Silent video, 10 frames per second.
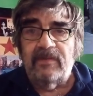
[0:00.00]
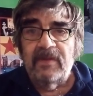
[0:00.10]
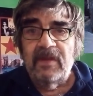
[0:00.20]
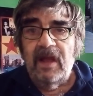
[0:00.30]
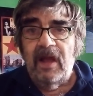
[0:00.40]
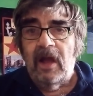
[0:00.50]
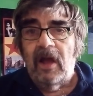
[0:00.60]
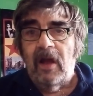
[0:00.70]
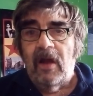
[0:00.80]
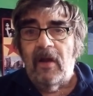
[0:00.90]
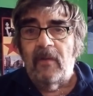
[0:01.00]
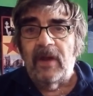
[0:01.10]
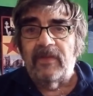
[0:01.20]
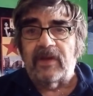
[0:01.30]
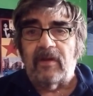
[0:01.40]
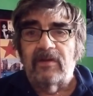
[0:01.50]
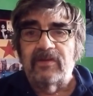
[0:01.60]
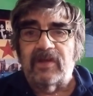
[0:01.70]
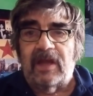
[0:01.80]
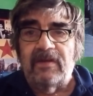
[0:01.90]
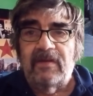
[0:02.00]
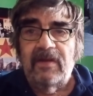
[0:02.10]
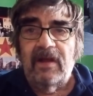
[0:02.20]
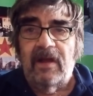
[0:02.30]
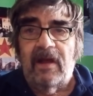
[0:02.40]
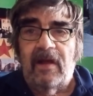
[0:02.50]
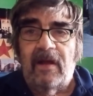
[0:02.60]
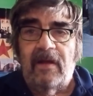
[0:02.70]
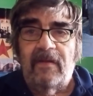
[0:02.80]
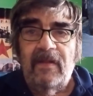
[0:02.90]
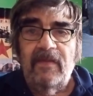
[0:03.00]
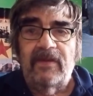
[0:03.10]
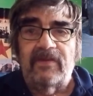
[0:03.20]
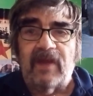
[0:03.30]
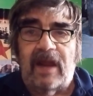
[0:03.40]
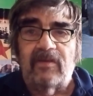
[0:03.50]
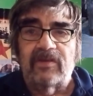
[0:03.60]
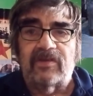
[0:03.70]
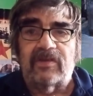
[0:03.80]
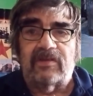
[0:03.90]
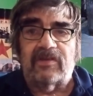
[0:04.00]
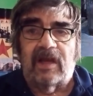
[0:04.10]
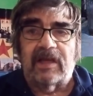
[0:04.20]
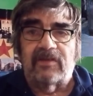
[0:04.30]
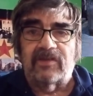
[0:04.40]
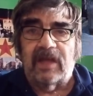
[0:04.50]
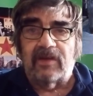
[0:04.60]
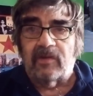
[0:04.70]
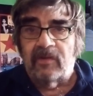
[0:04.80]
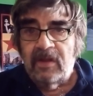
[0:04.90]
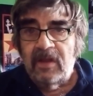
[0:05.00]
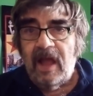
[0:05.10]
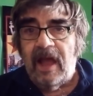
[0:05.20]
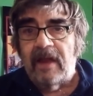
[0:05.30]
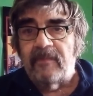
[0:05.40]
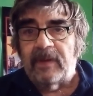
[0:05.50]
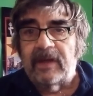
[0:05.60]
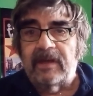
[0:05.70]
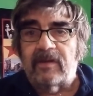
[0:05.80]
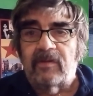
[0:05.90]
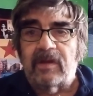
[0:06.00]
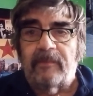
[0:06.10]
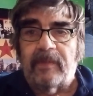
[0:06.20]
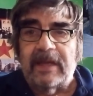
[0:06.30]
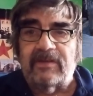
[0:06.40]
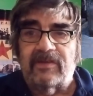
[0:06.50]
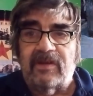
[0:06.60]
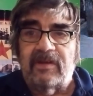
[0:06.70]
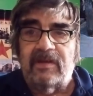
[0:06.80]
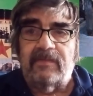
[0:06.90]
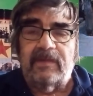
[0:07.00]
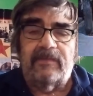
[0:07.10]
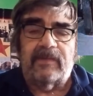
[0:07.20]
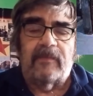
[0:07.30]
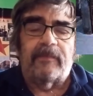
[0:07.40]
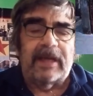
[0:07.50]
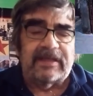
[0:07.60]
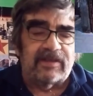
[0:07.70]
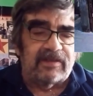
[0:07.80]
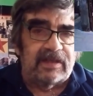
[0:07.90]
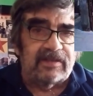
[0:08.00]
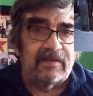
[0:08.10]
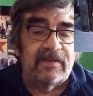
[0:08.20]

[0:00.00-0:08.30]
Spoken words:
where the content that channels psychosexual and political complexities